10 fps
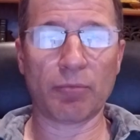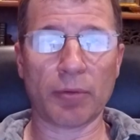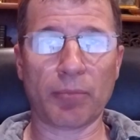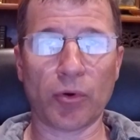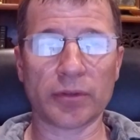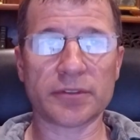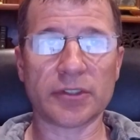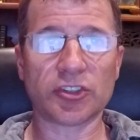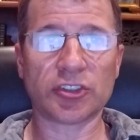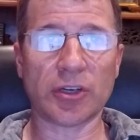purports
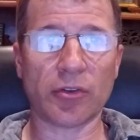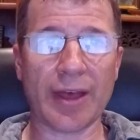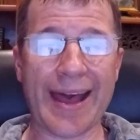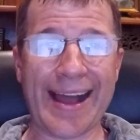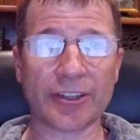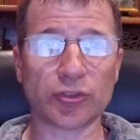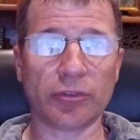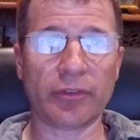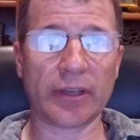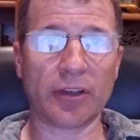to show the actual
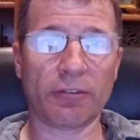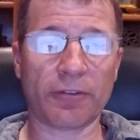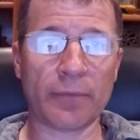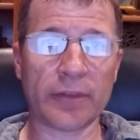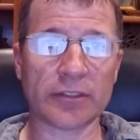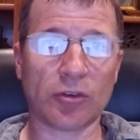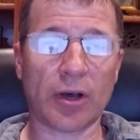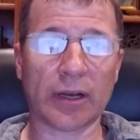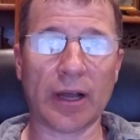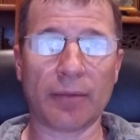video from this
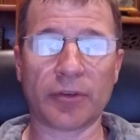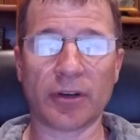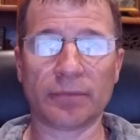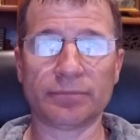quadcopter.